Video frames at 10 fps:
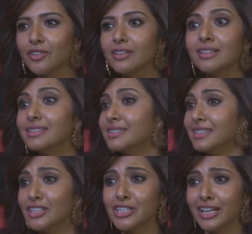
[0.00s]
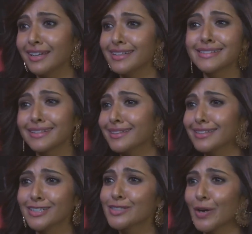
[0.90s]
You're a DJ,
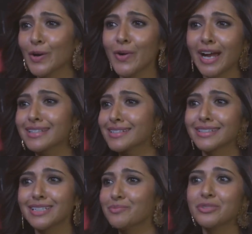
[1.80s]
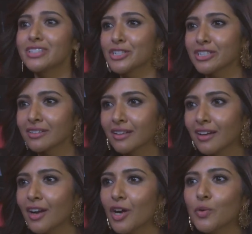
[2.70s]
singer, songwriter, musician.
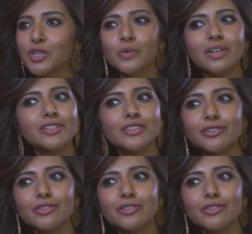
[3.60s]
Which one do